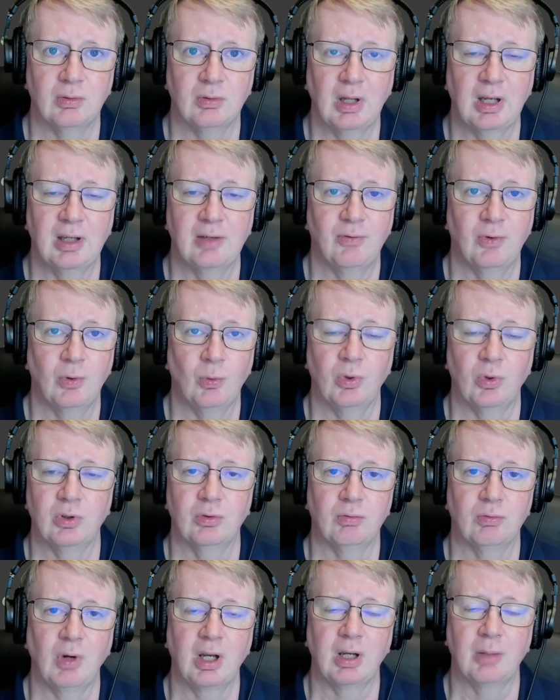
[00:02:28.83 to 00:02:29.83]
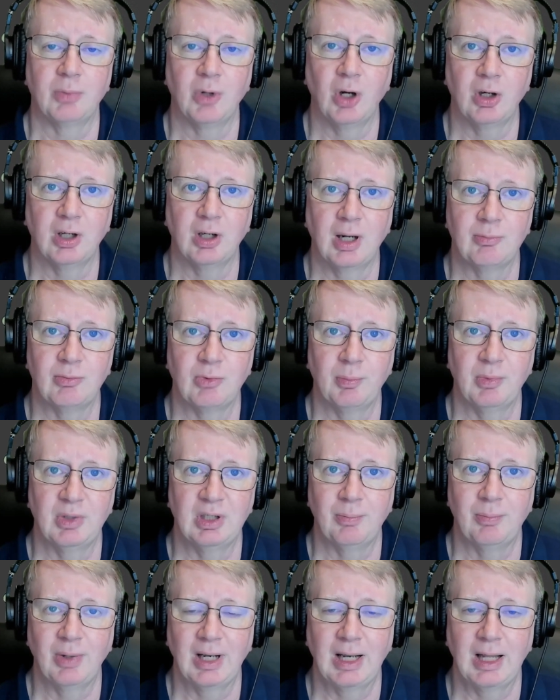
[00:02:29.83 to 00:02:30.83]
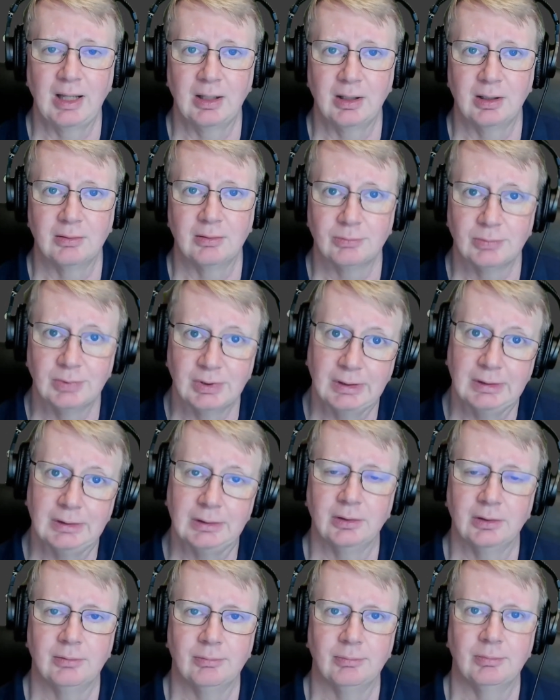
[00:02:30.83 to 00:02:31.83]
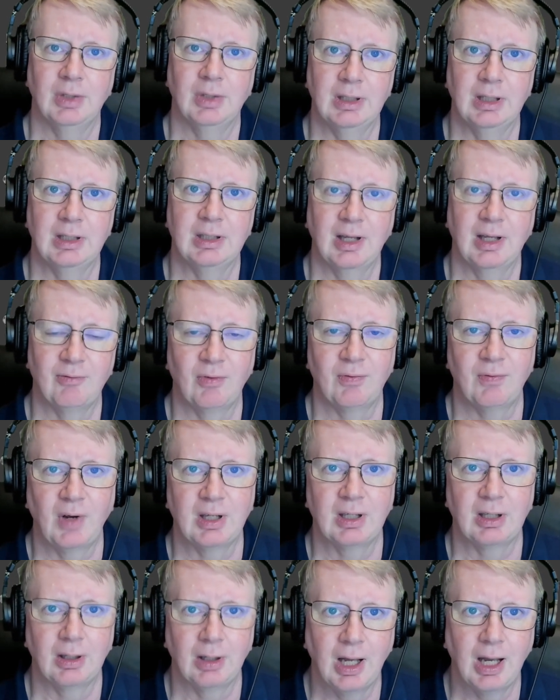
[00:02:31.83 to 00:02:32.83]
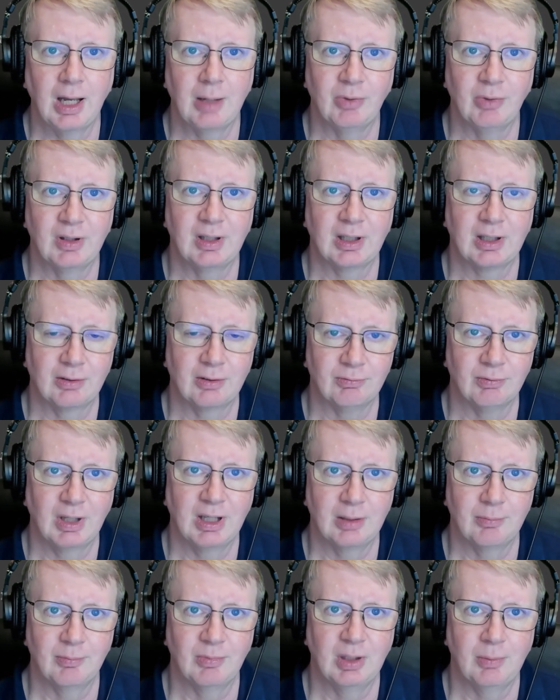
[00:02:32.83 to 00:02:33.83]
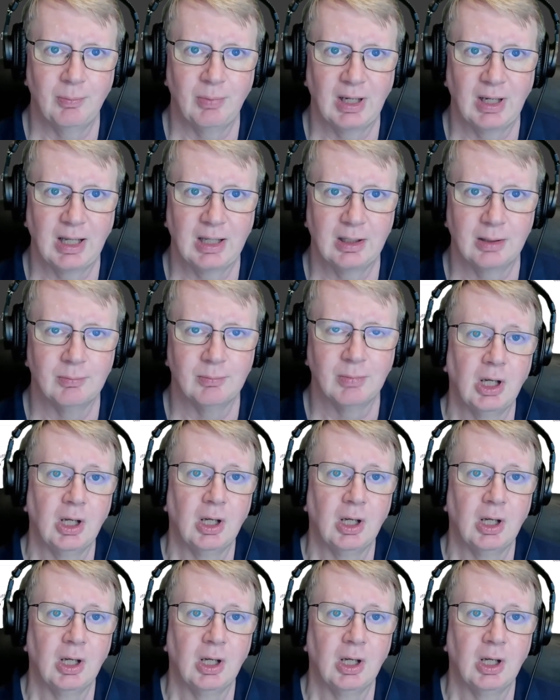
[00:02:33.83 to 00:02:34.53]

and if you want to write a program to manipulate it, well, you need to find a library that can read and manipulate them.